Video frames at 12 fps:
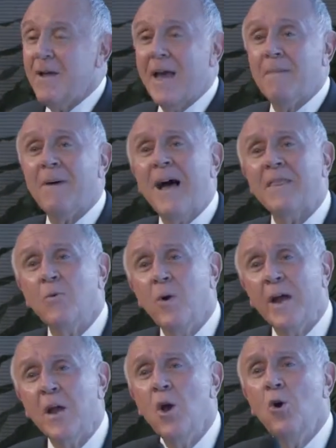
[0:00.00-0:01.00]
And by the
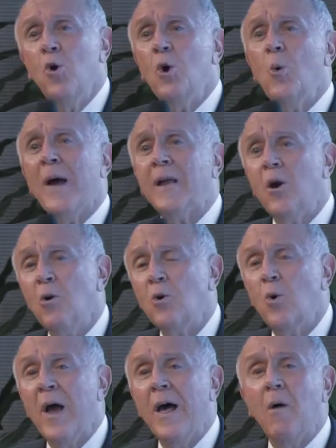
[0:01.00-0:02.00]
way, who do I go
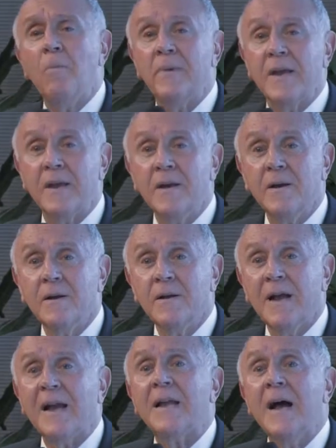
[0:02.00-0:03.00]
to help me
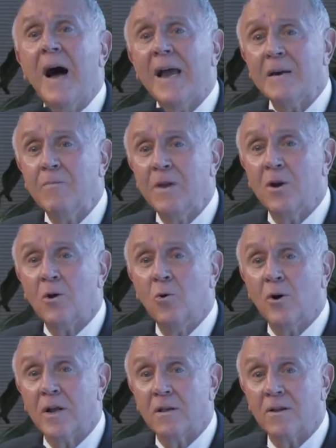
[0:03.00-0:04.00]
and guide me
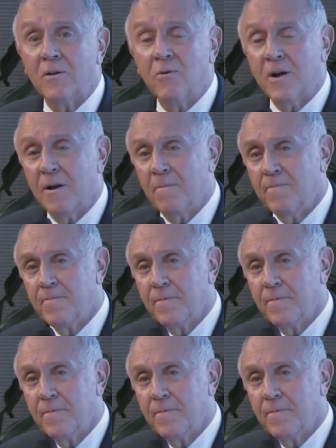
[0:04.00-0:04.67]
accordingly? Well,